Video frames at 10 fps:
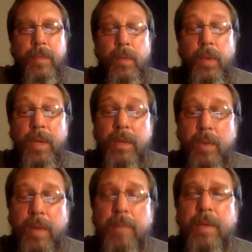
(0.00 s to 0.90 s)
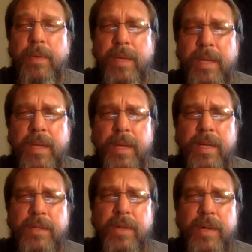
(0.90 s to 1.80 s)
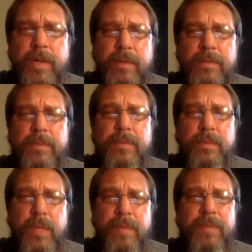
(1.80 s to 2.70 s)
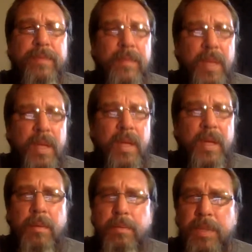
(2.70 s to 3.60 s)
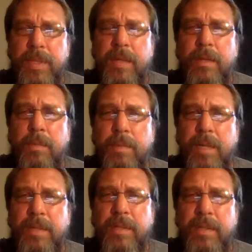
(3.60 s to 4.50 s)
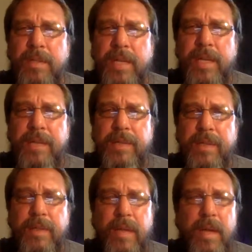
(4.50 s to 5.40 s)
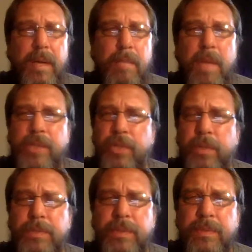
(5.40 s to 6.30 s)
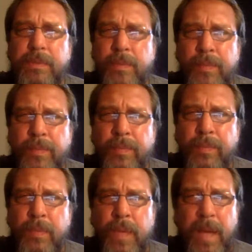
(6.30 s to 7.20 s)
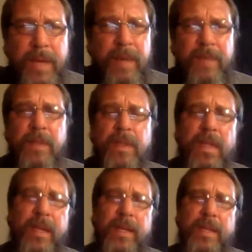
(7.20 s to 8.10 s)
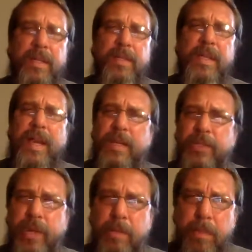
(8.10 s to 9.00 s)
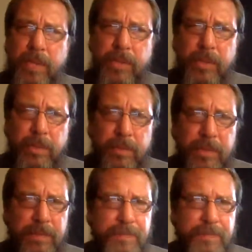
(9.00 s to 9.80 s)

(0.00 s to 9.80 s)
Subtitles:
We've done quite a bit with that dehydrator. We've put that little bugger to the test. Mushrooms. I definitely like dehydrating mushrooms.